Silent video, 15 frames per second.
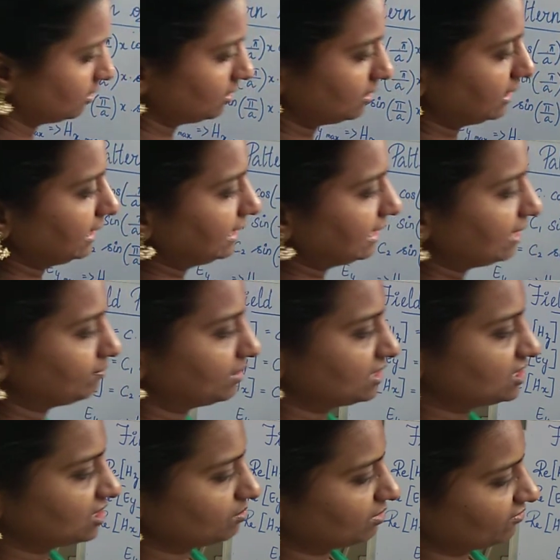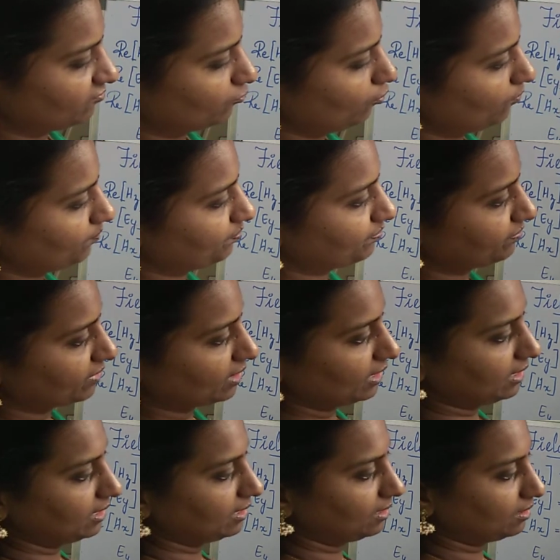3 lambda g by 4,
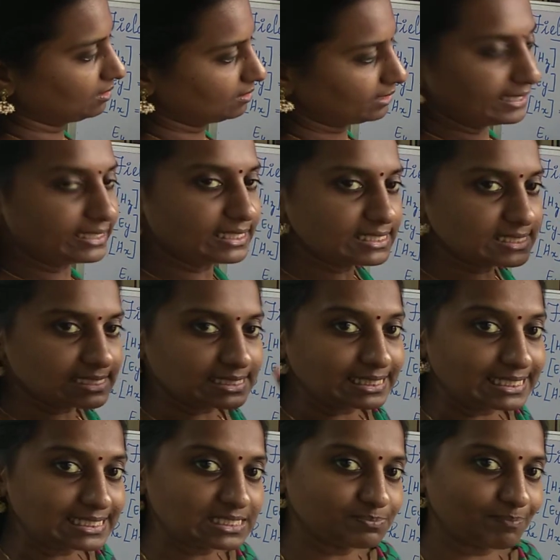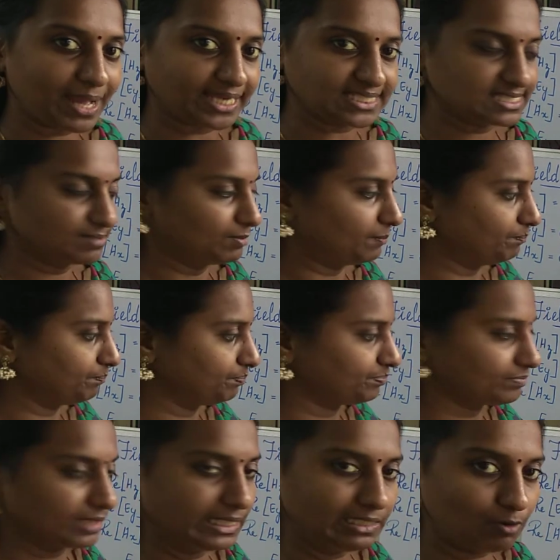the intensity is maximum
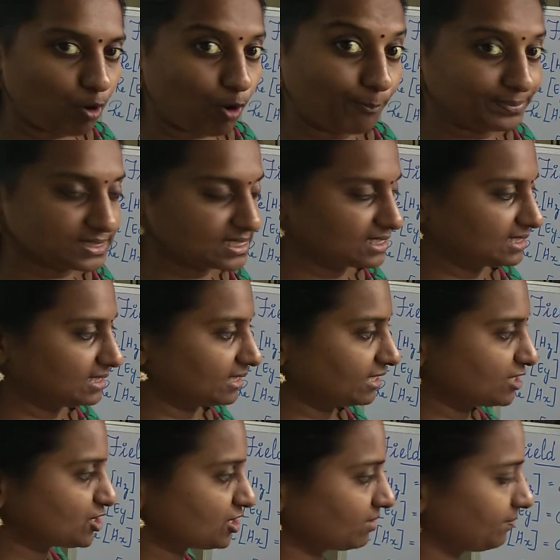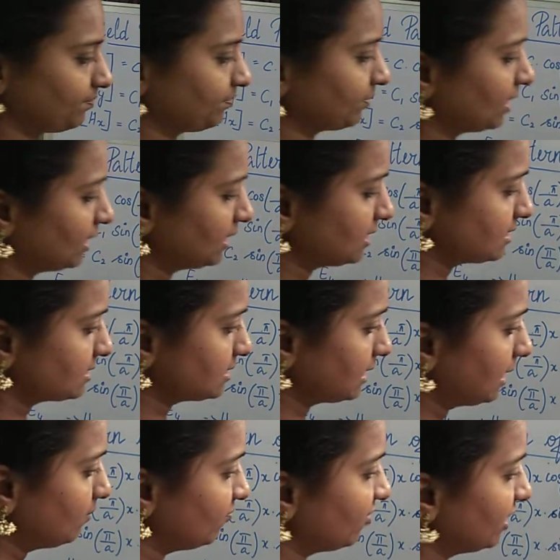in opposite direction.
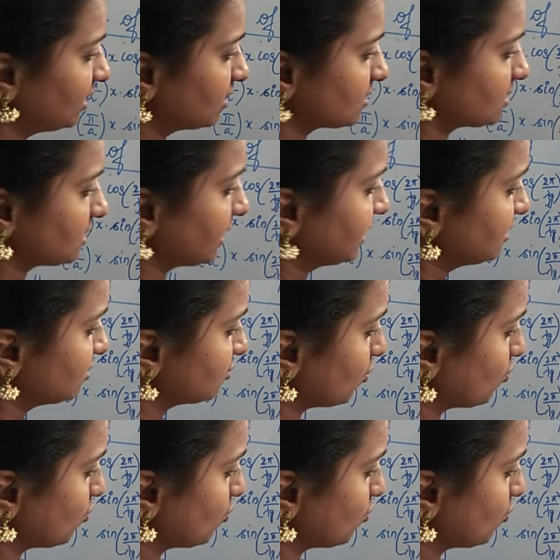Same way in the sides